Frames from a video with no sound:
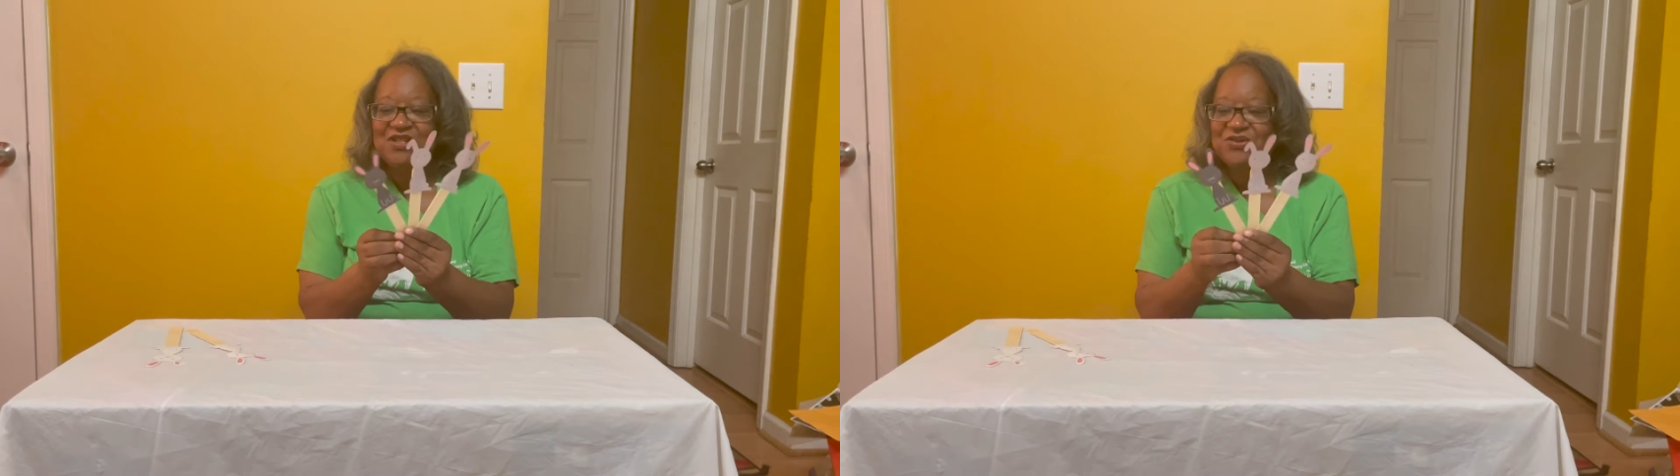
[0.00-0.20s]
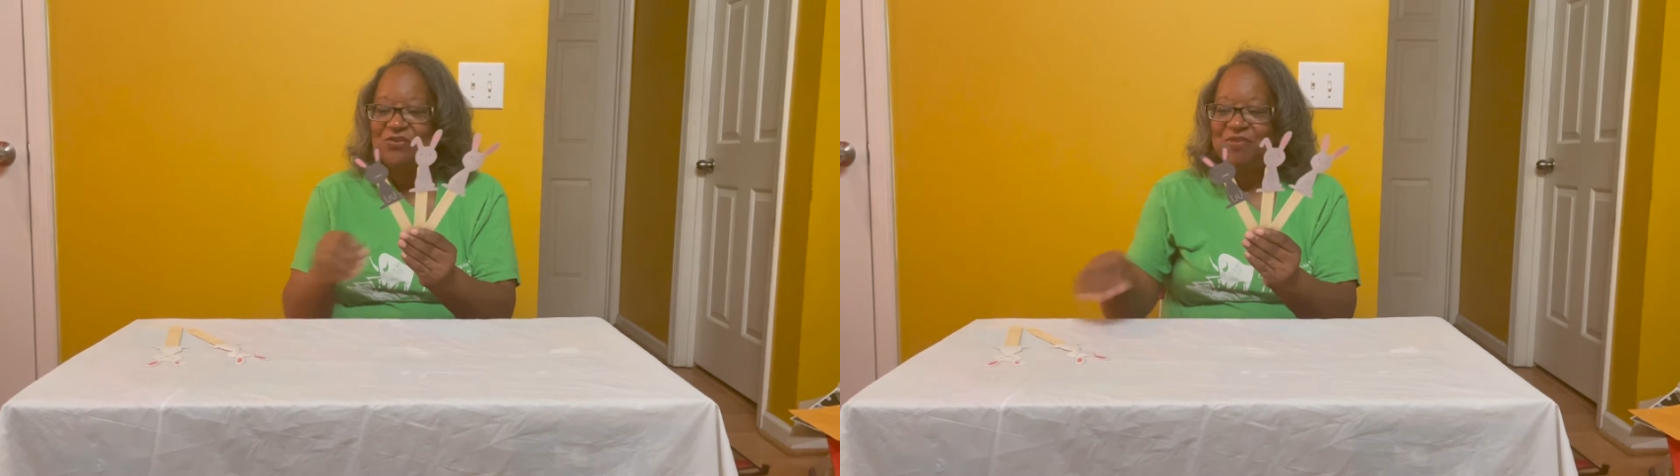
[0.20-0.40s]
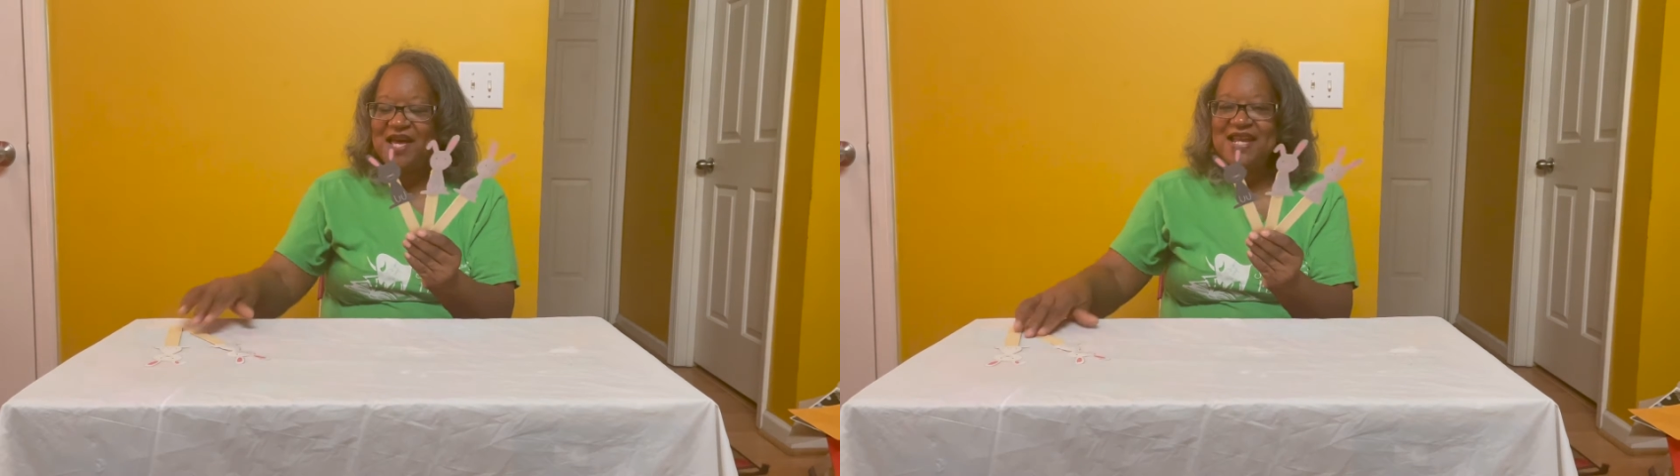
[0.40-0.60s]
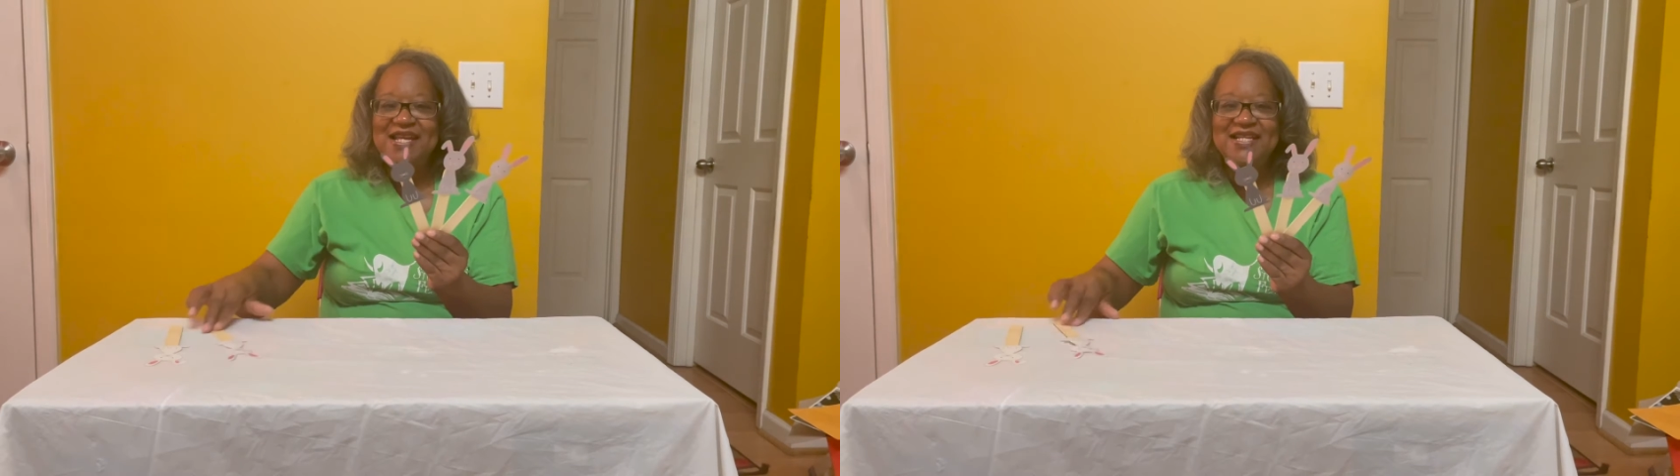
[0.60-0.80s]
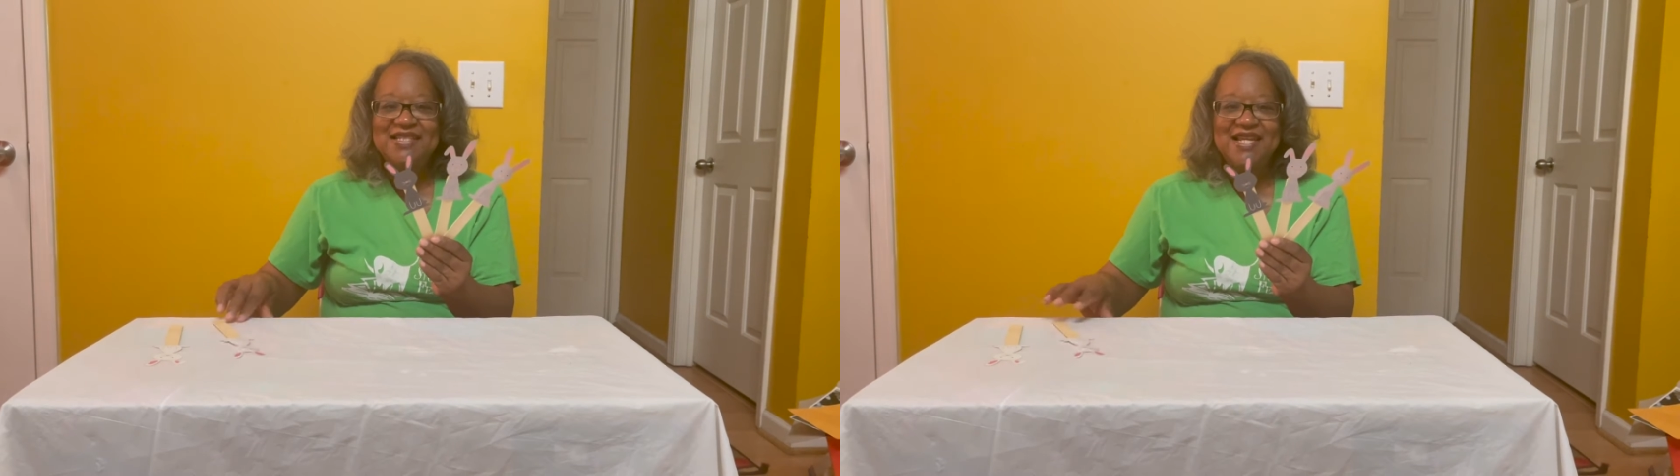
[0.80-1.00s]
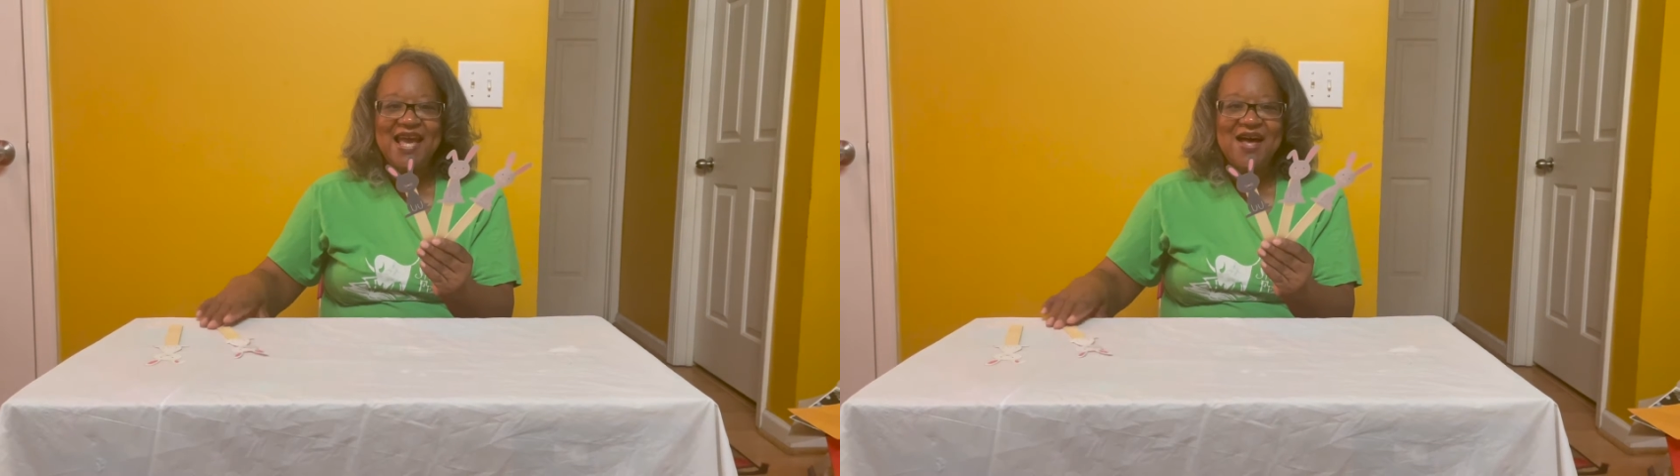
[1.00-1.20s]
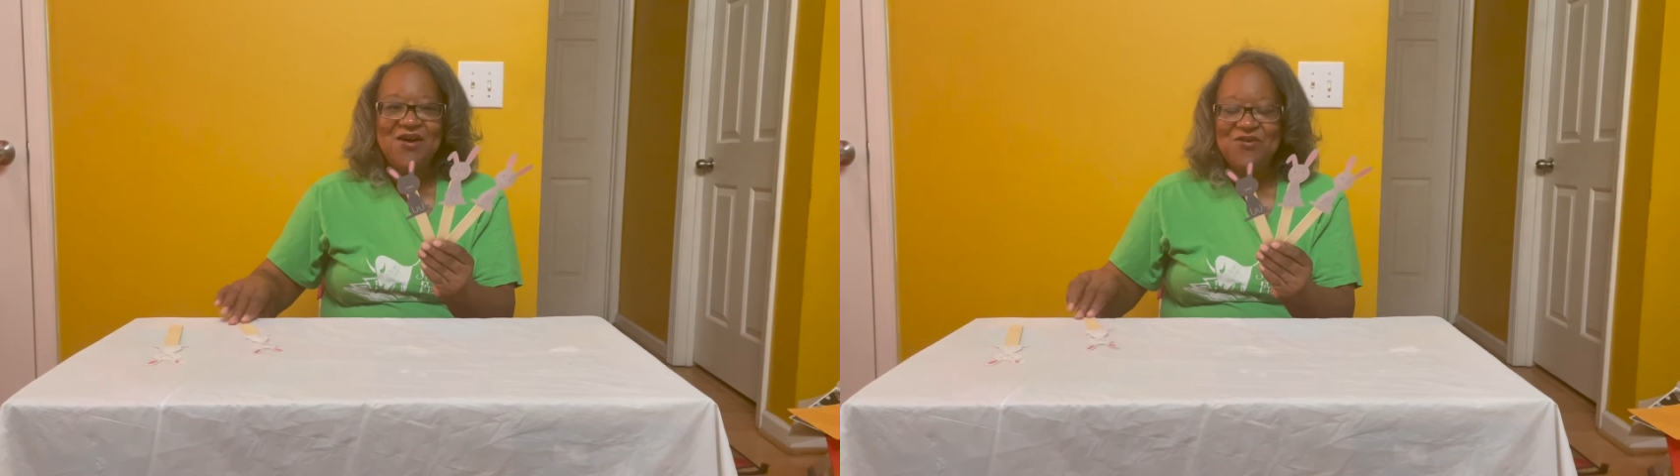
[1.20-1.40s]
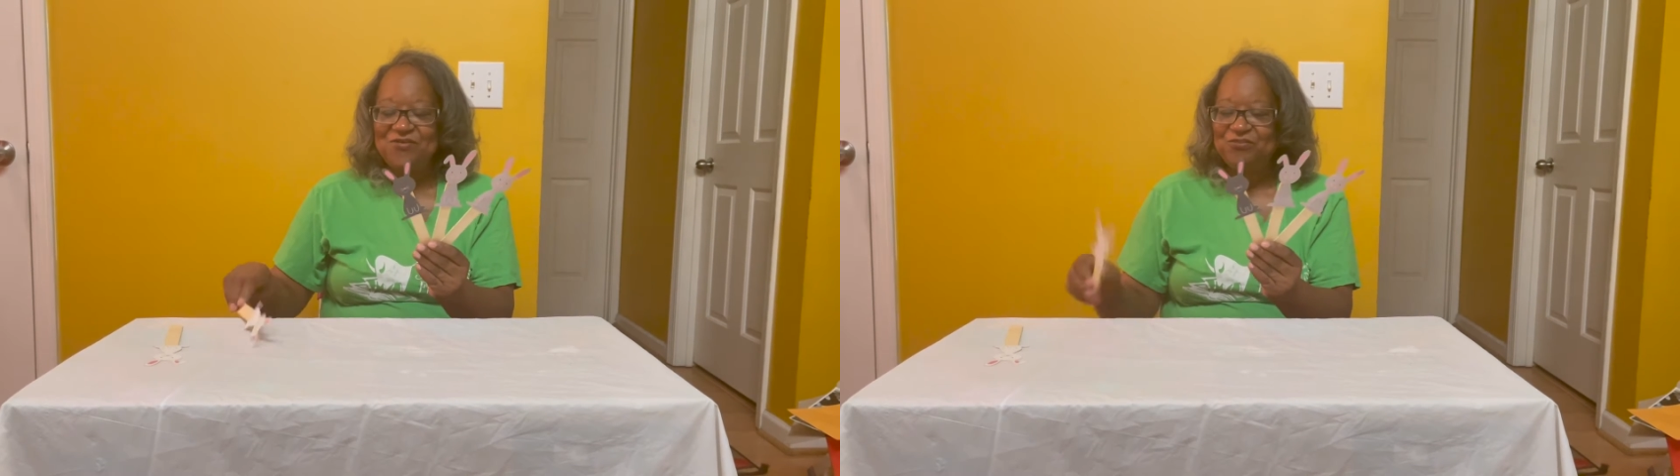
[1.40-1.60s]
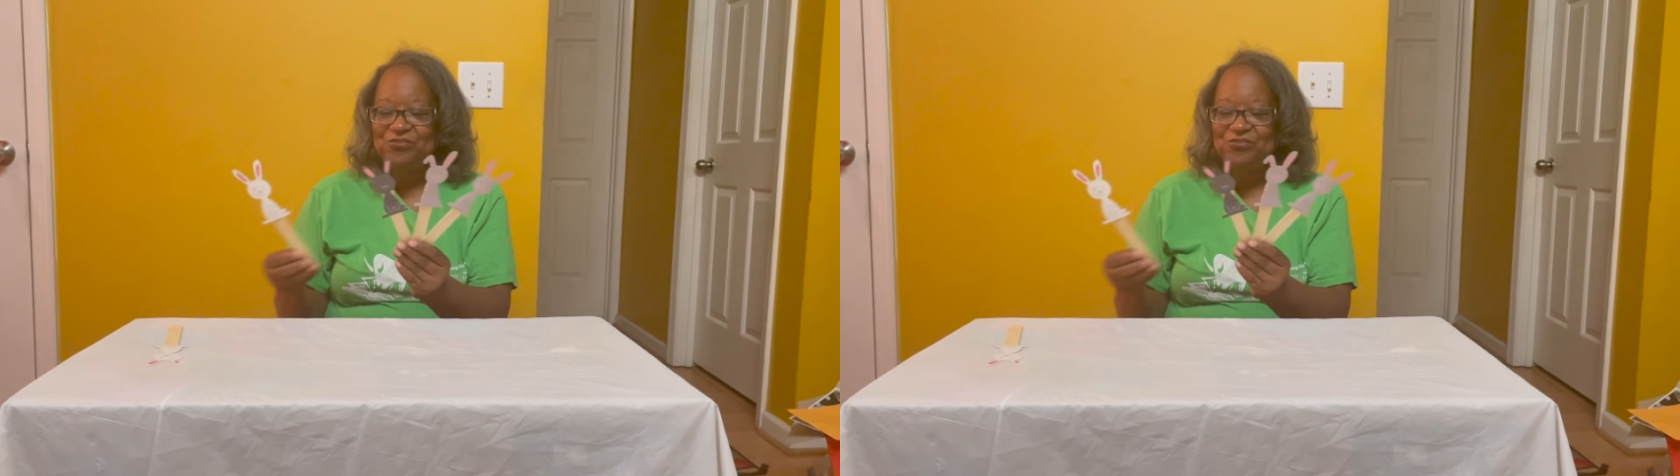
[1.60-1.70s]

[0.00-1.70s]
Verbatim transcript: little bunnies now.